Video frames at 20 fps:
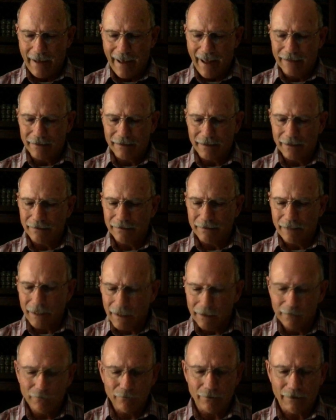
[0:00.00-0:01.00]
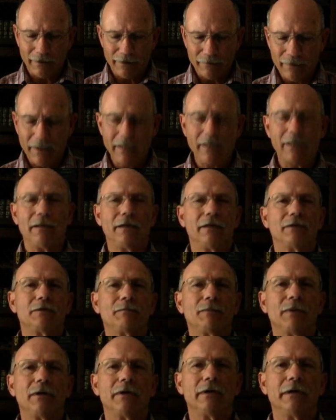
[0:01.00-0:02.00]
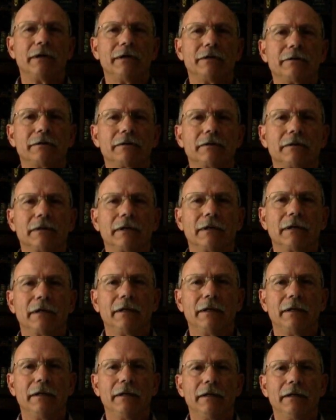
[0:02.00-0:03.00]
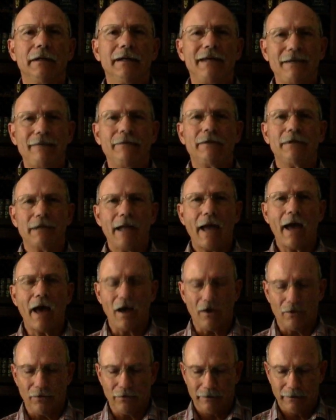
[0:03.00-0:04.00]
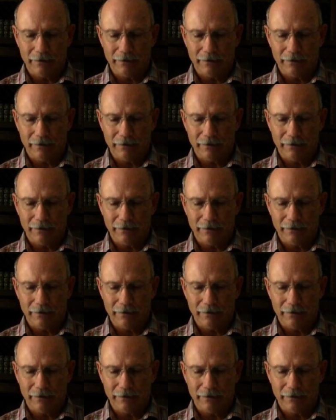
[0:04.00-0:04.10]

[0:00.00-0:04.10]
and continually being experienced even now,